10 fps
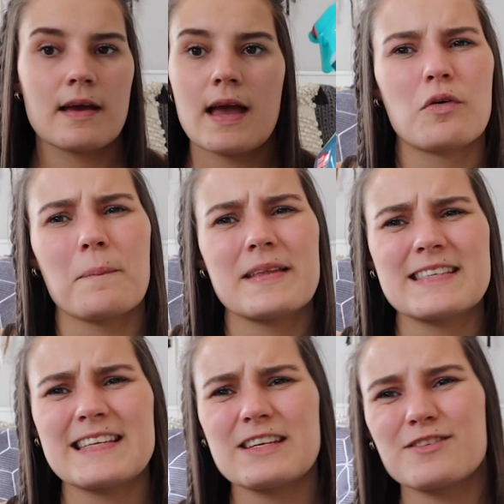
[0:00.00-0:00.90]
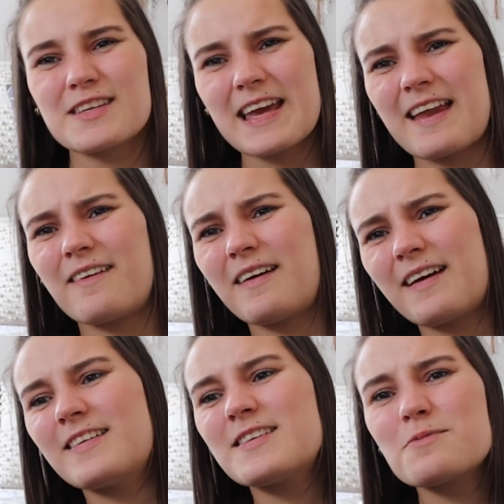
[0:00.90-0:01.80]
Oh, pins and needles again.
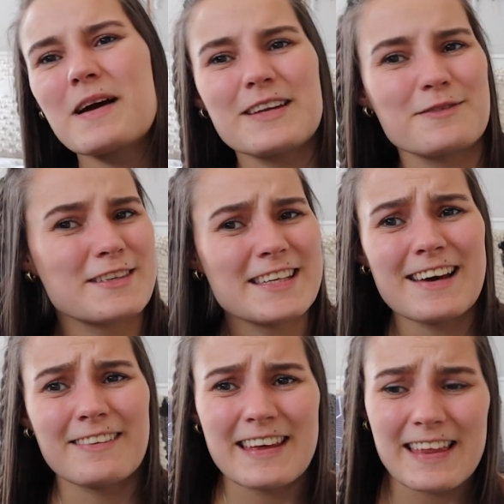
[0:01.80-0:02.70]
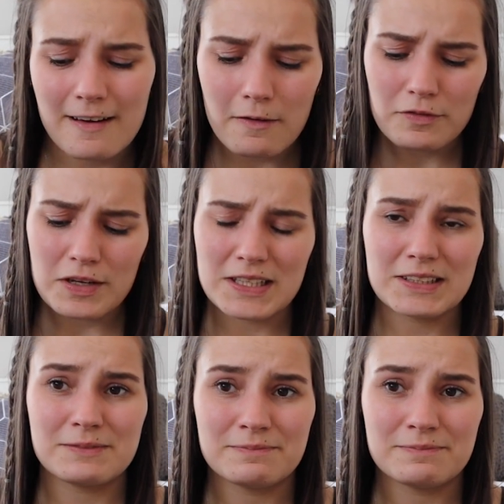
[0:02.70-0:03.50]
This is why I don't sit down here that often.